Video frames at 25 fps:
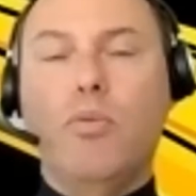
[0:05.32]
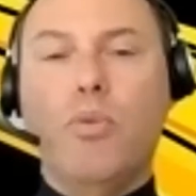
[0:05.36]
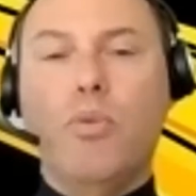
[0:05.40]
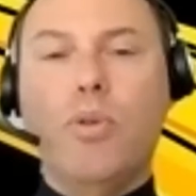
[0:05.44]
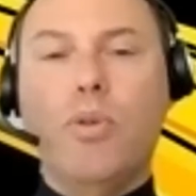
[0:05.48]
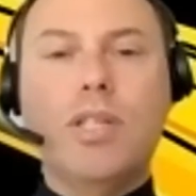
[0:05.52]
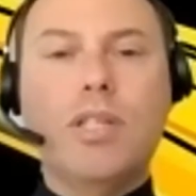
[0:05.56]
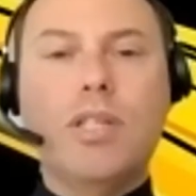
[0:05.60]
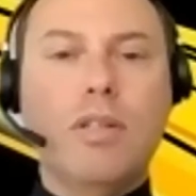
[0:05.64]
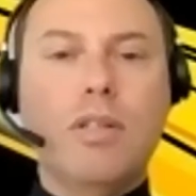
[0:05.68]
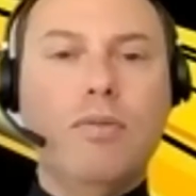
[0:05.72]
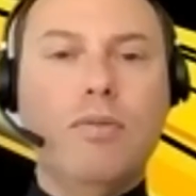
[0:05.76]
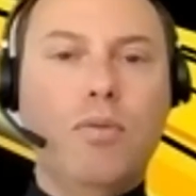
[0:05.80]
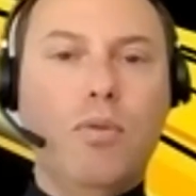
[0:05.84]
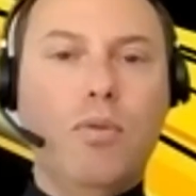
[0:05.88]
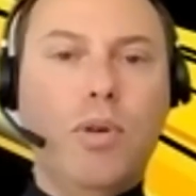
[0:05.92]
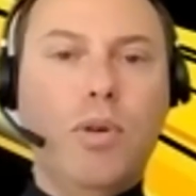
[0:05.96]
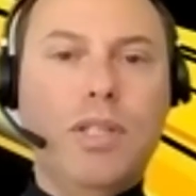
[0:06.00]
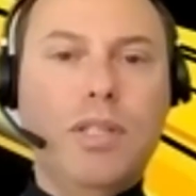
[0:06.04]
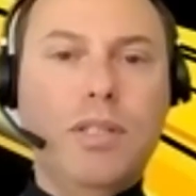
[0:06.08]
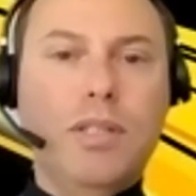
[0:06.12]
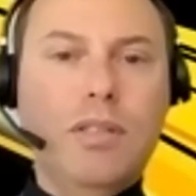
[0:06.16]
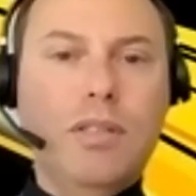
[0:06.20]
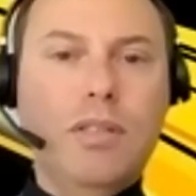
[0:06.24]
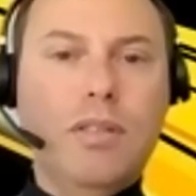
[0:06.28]
risk
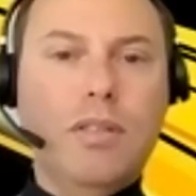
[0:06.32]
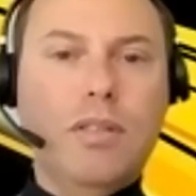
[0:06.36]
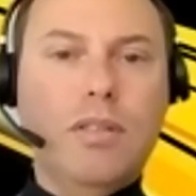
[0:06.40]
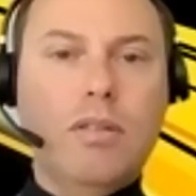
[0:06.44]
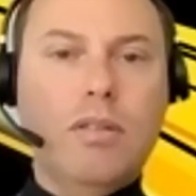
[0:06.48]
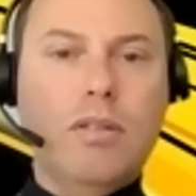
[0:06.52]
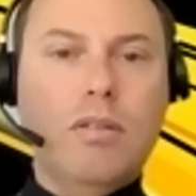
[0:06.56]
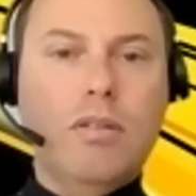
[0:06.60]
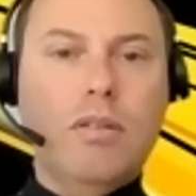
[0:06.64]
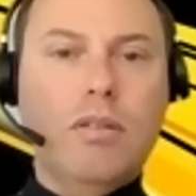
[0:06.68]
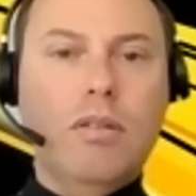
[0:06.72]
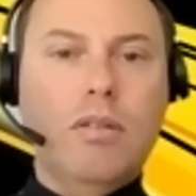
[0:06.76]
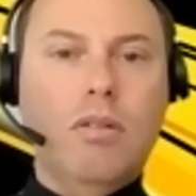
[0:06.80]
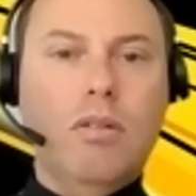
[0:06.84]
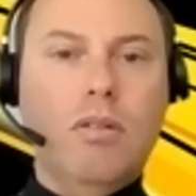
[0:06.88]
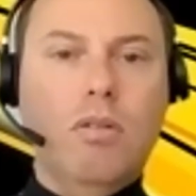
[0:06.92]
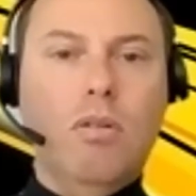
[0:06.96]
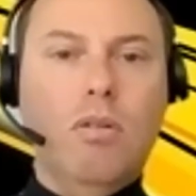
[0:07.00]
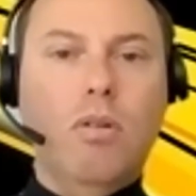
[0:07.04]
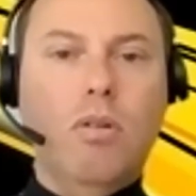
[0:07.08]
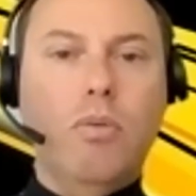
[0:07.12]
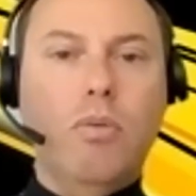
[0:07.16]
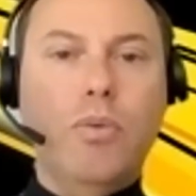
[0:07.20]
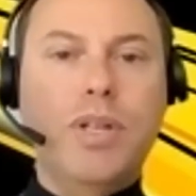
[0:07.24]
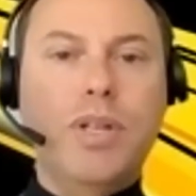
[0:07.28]
avoidance
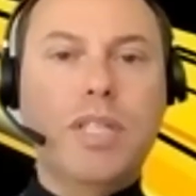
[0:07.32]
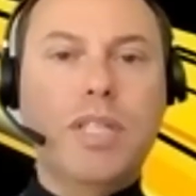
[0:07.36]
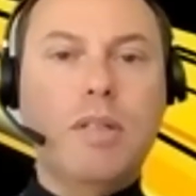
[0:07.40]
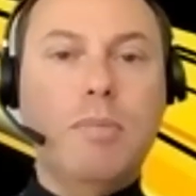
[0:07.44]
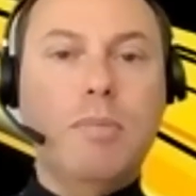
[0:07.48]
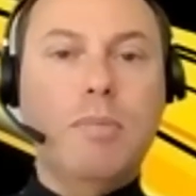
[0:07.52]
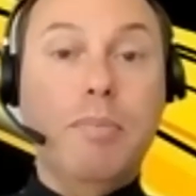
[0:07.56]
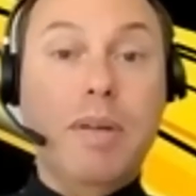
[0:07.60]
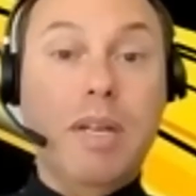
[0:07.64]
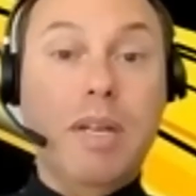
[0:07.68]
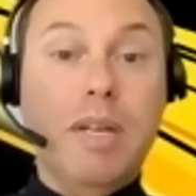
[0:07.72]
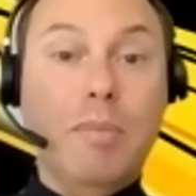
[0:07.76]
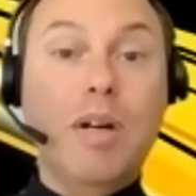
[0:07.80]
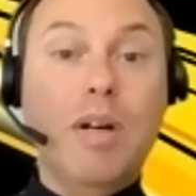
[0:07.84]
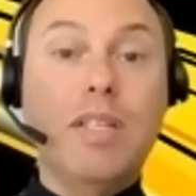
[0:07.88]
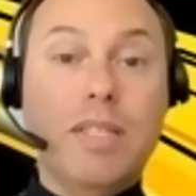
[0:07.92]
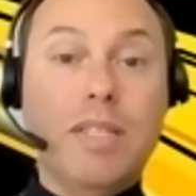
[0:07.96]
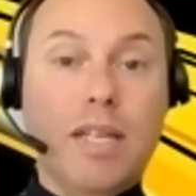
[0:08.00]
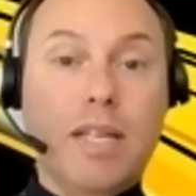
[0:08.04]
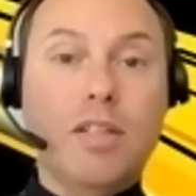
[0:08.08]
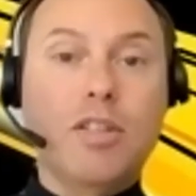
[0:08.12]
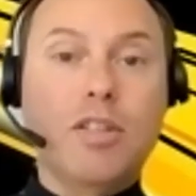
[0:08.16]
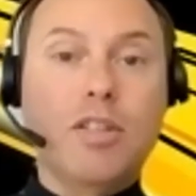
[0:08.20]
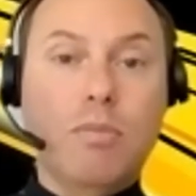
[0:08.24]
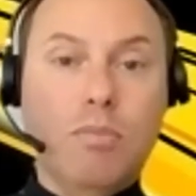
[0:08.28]
or risk
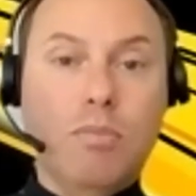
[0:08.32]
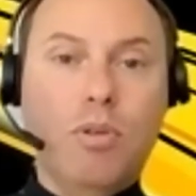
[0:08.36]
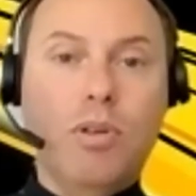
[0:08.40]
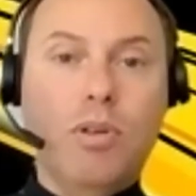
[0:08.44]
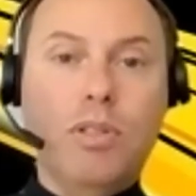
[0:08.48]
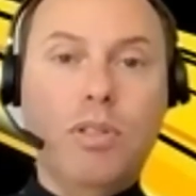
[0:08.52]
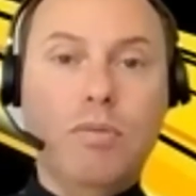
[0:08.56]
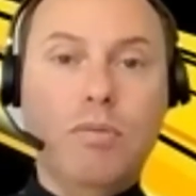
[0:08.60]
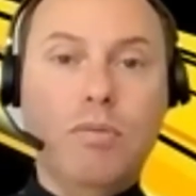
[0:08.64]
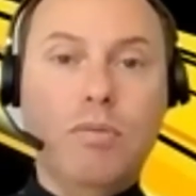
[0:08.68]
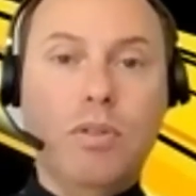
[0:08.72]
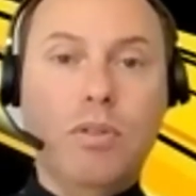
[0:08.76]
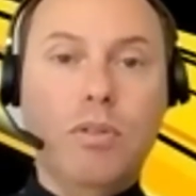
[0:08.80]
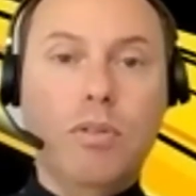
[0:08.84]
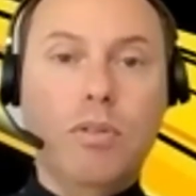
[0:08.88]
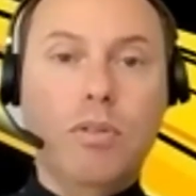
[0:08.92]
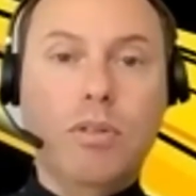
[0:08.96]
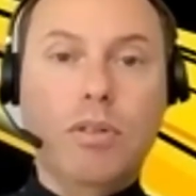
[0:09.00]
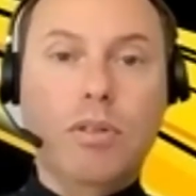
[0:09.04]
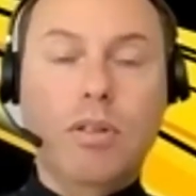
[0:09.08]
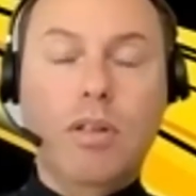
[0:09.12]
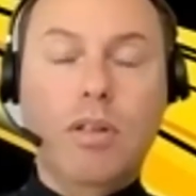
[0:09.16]
minimization point of view.